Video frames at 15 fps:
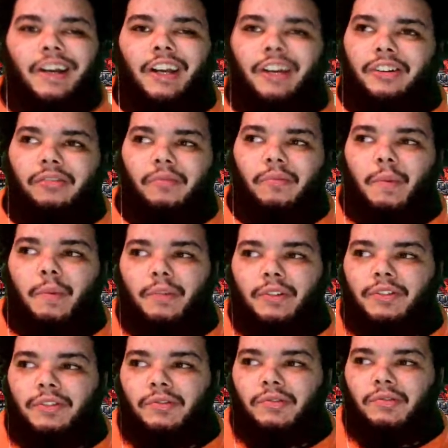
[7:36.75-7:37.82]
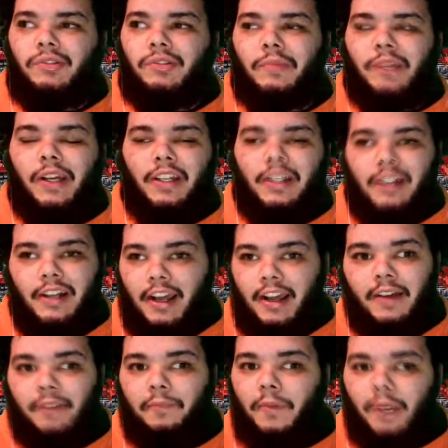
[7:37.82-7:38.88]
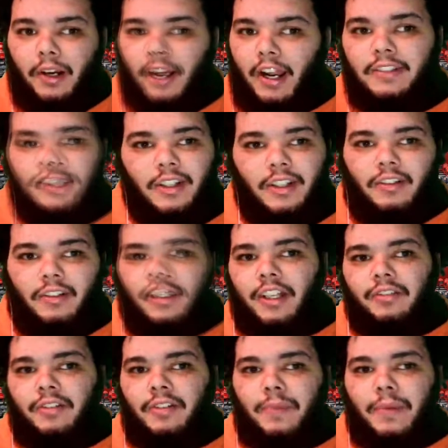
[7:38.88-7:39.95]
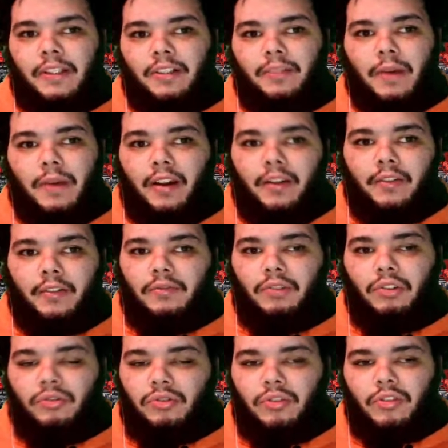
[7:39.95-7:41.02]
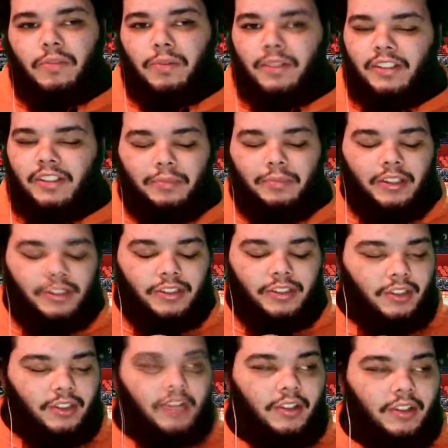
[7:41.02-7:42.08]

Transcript: I don't remember the score, but I saw Illinois beat them by 20 plus, I'm pretty sure.